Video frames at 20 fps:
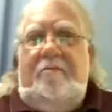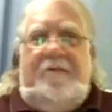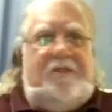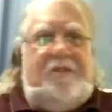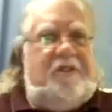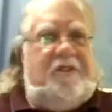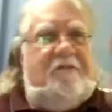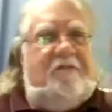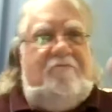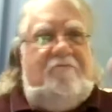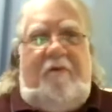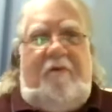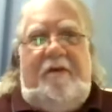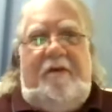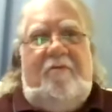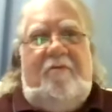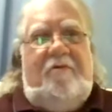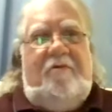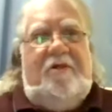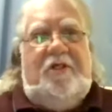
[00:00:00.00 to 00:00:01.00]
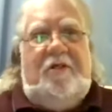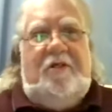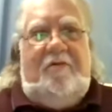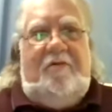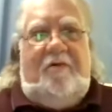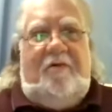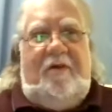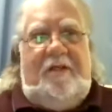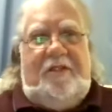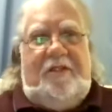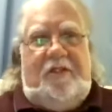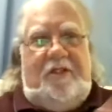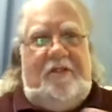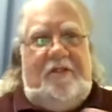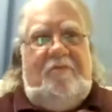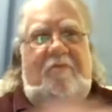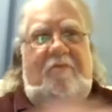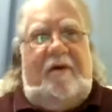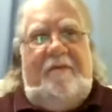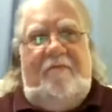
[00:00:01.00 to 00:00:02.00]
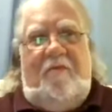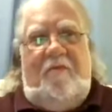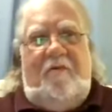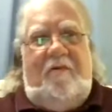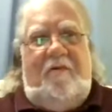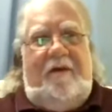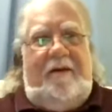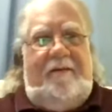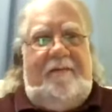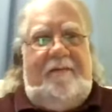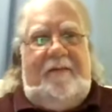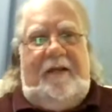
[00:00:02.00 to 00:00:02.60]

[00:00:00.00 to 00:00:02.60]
Well, it's just one more shoot, Chris, just one more,